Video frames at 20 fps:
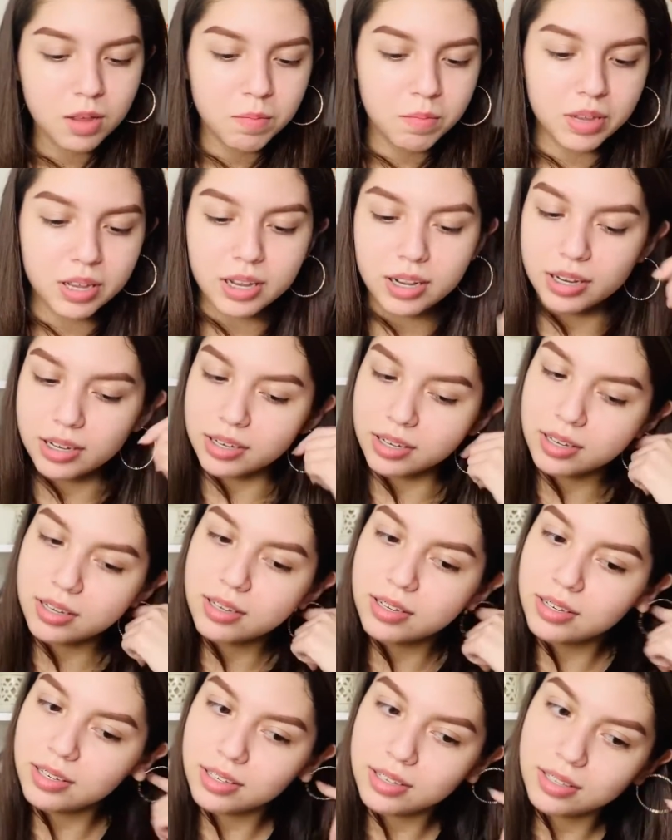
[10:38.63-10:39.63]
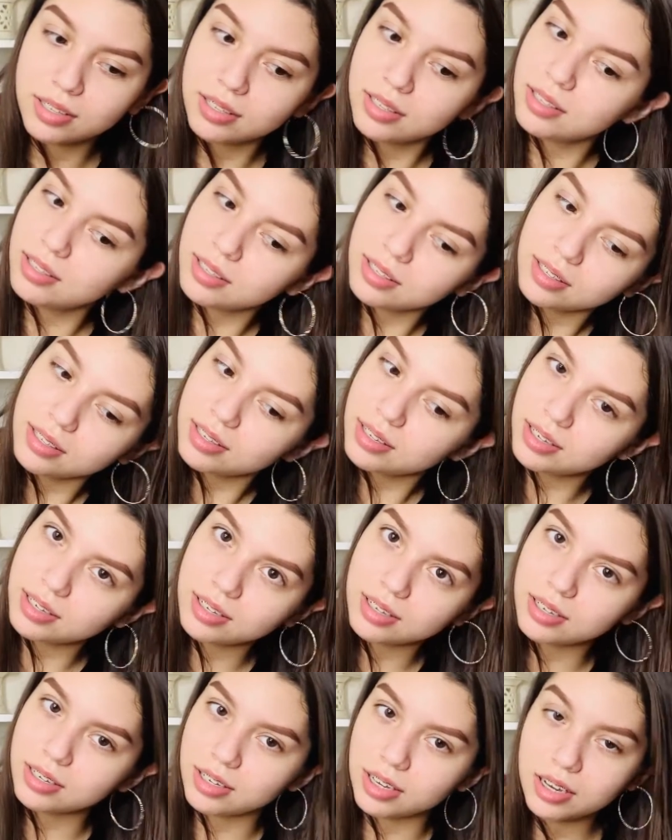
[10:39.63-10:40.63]
because
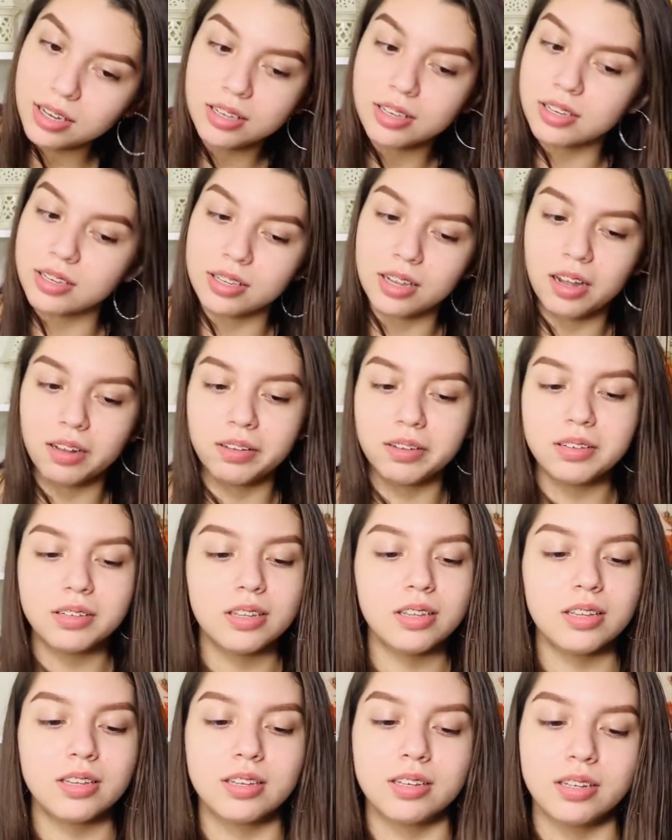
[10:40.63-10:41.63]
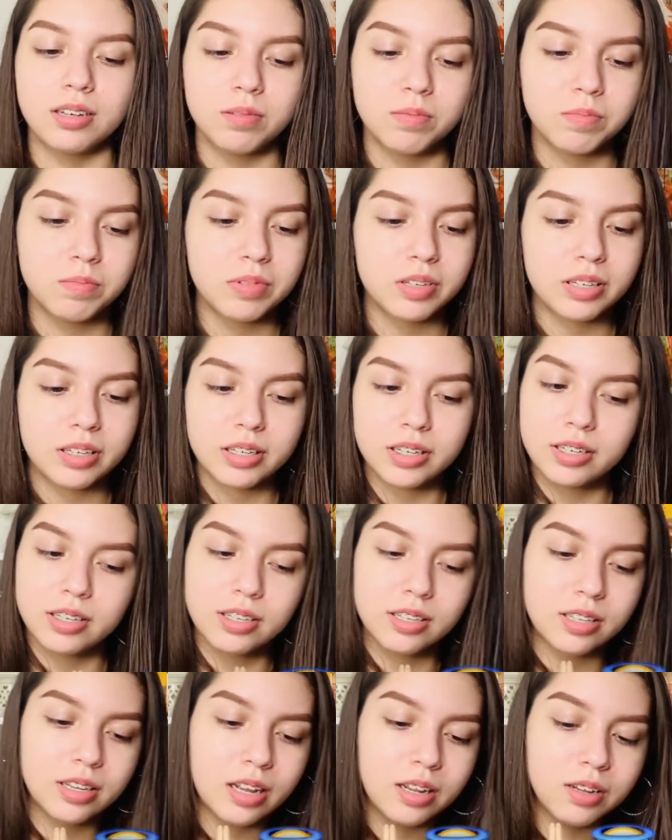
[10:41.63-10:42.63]
sis is not looking good.
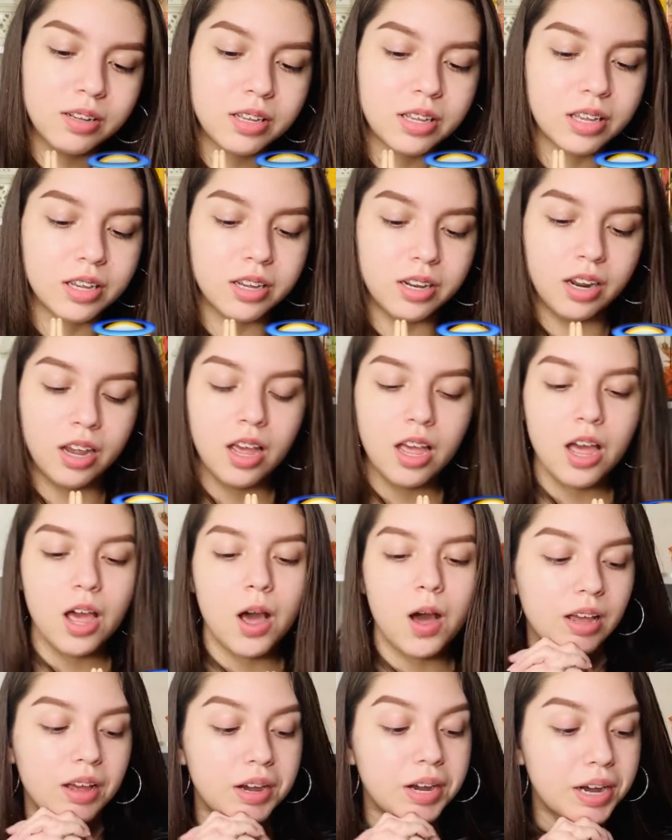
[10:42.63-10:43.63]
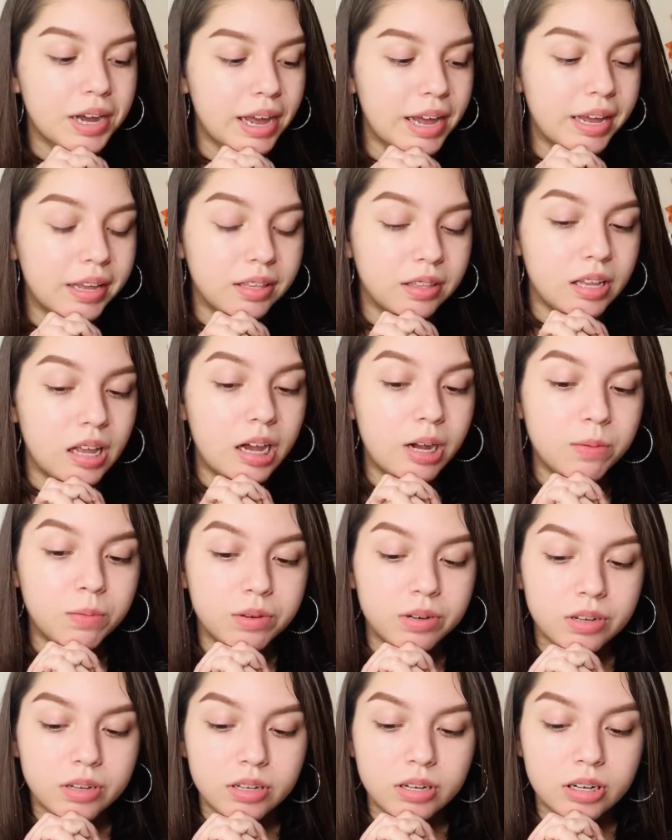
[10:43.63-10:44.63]
Sis is not looking good. Okay, now
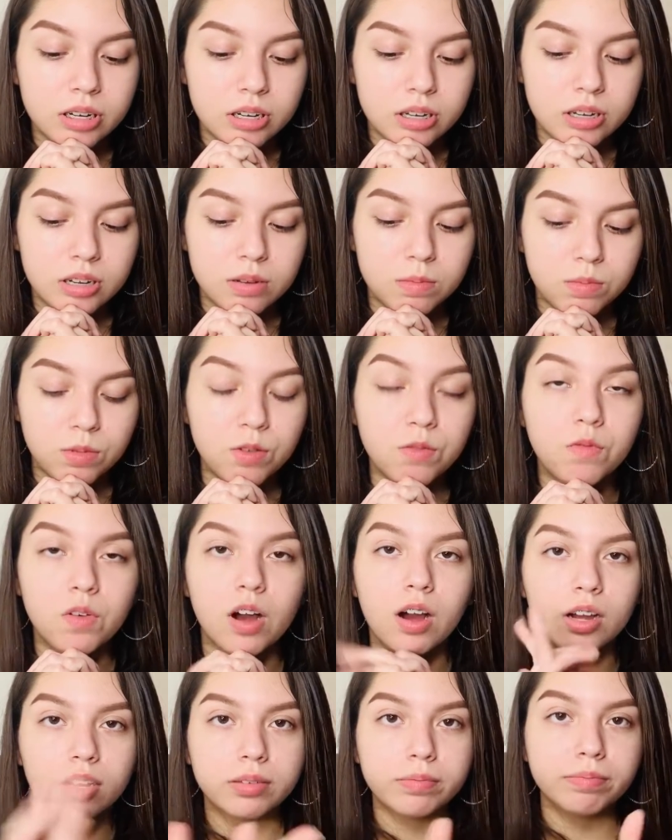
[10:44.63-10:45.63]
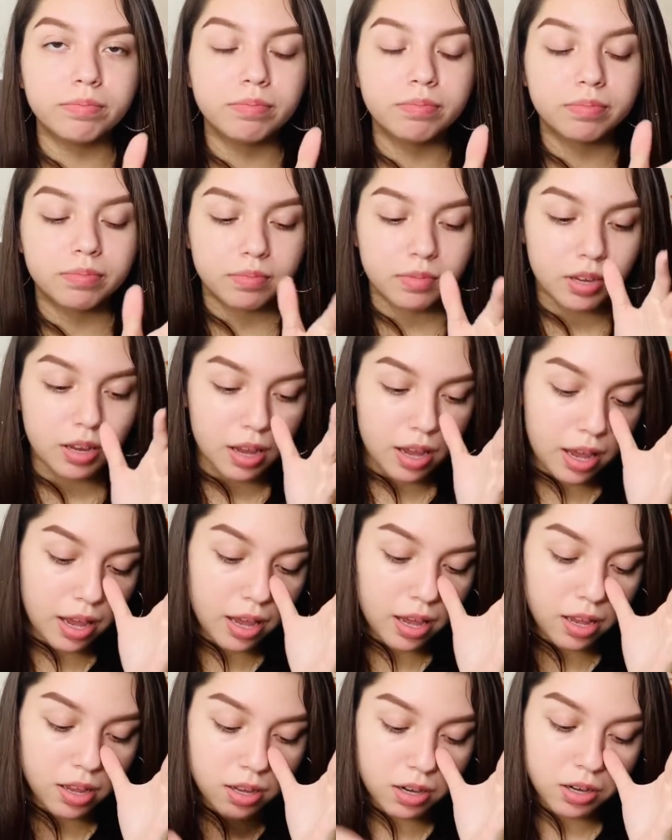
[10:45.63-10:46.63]
we're gonna move on
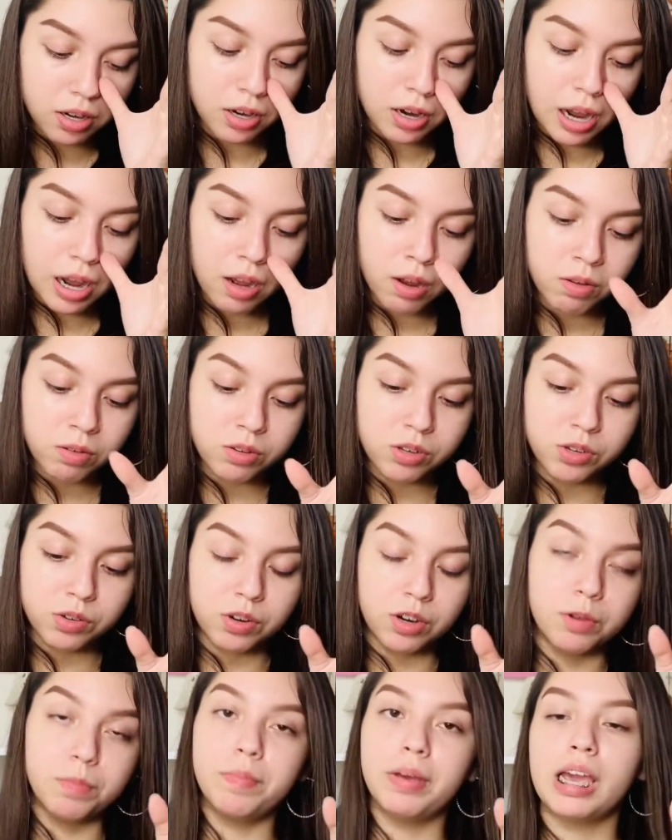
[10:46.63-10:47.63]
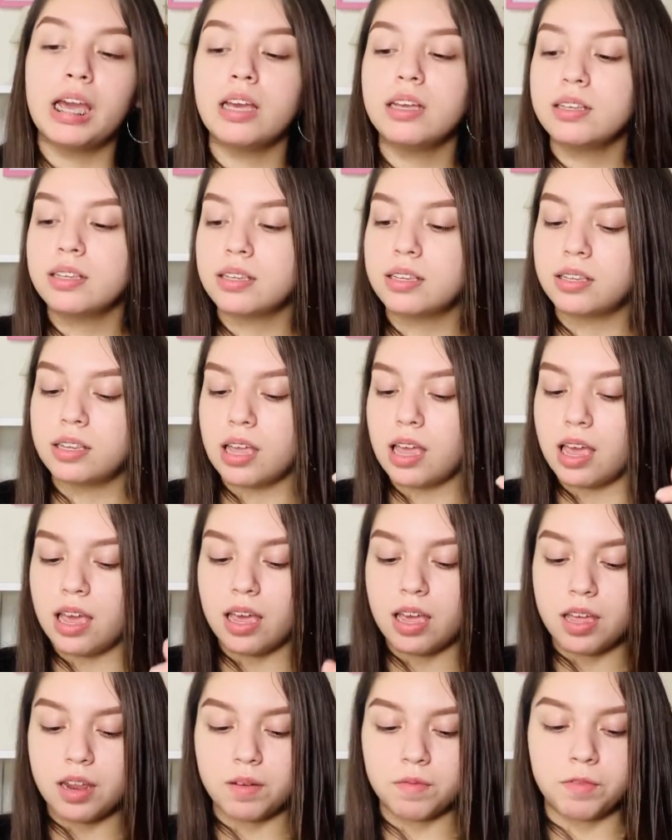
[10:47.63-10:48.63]
and now do our base.
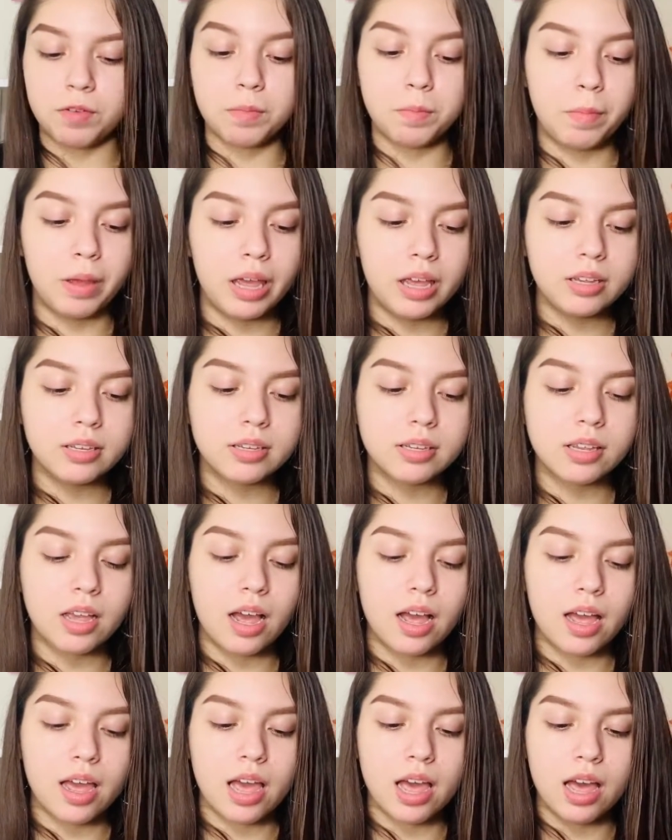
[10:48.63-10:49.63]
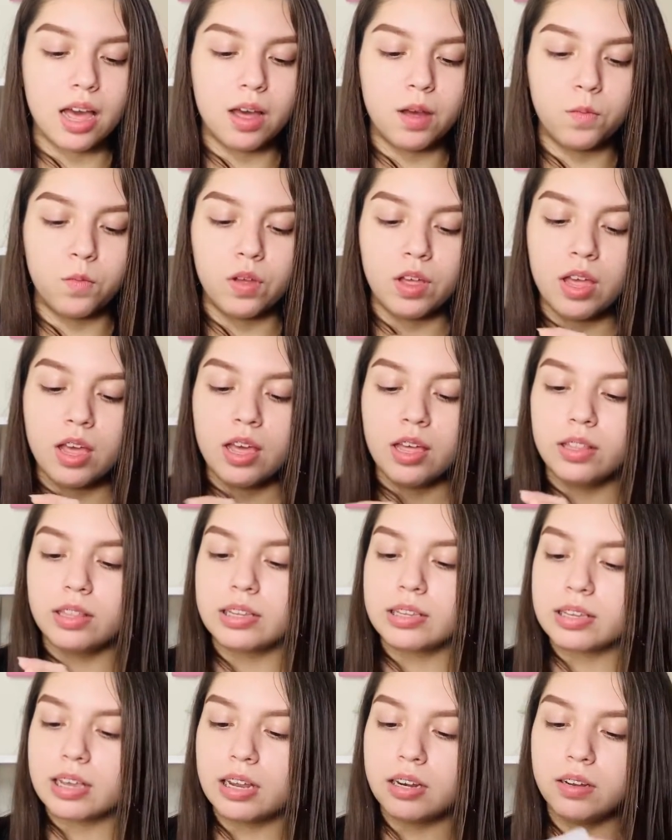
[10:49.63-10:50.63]
And for base, I have
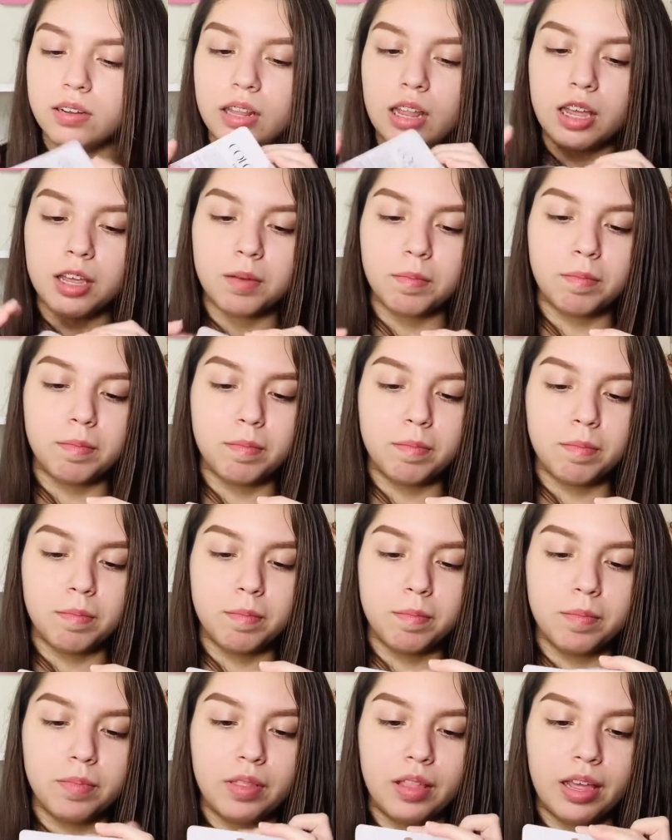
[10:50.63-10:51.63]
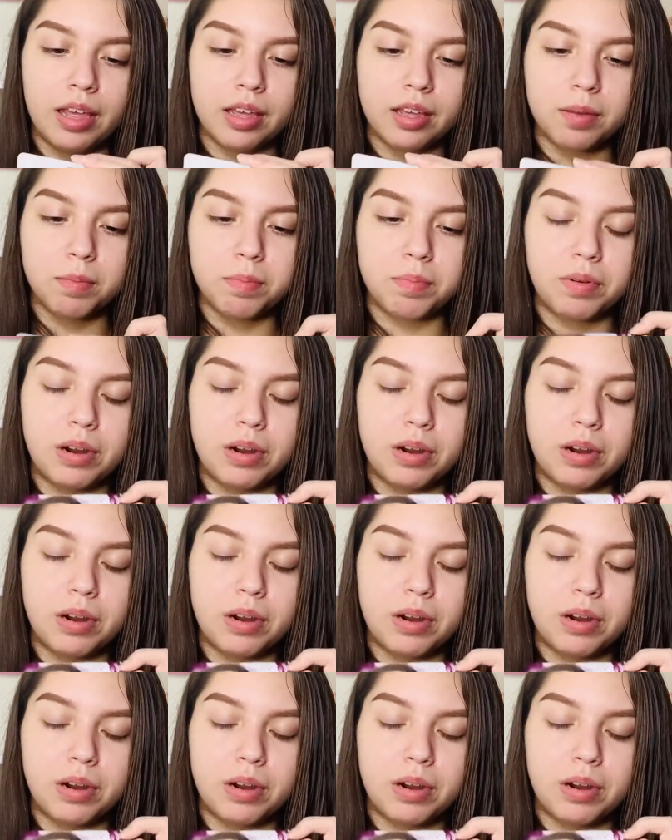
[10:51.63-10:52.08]
this kind of like